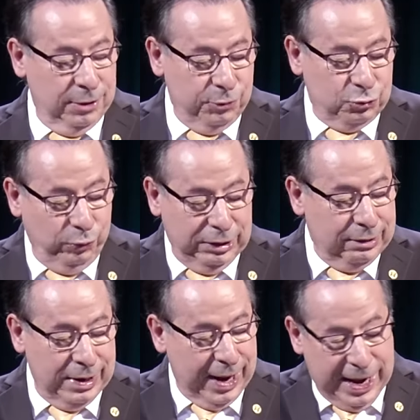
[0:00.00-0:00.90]
was written
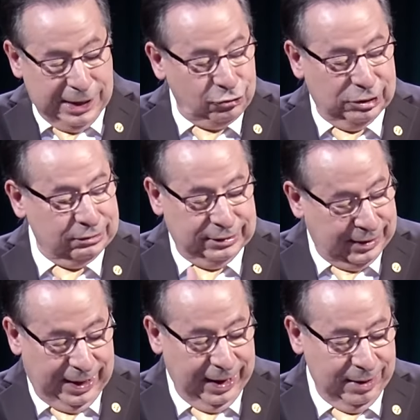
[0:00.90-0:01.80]
in ancient
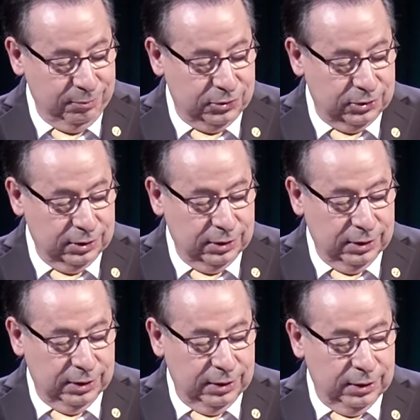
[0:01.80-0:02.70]
times,
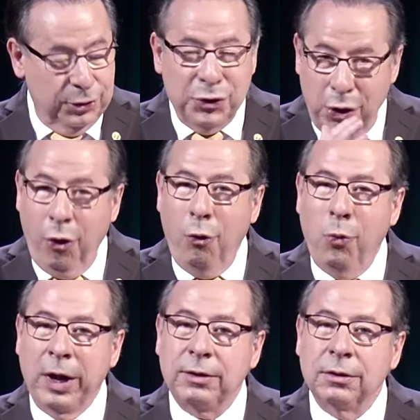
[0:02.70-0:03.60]
know
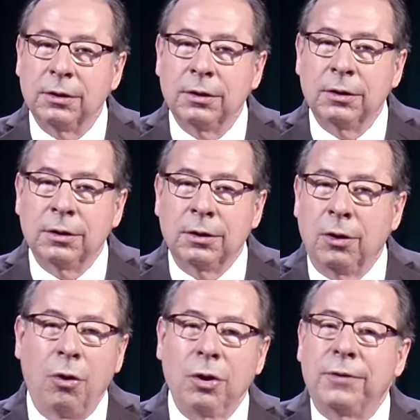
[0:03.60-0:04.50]
what
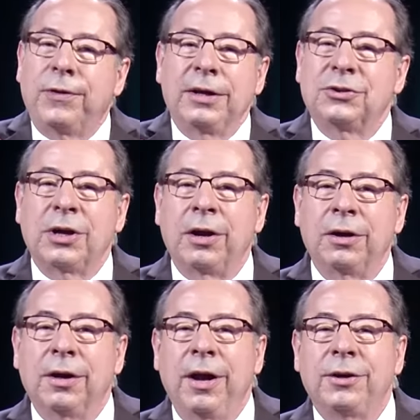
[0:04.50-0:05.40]
all of us are
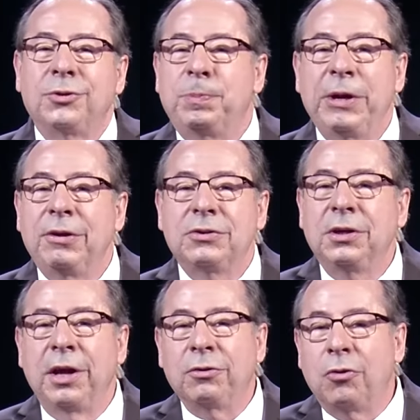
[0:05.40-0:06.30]
experiencing
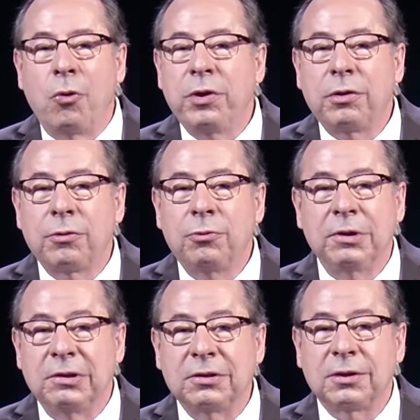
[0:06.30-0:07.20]
and going through in
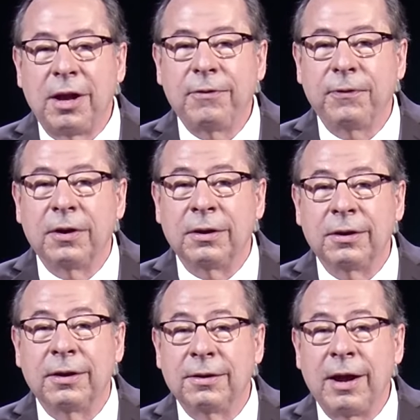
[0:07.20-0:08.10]
this life
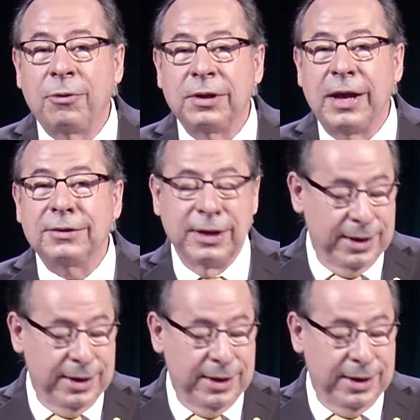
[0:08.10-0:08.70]
nowadays?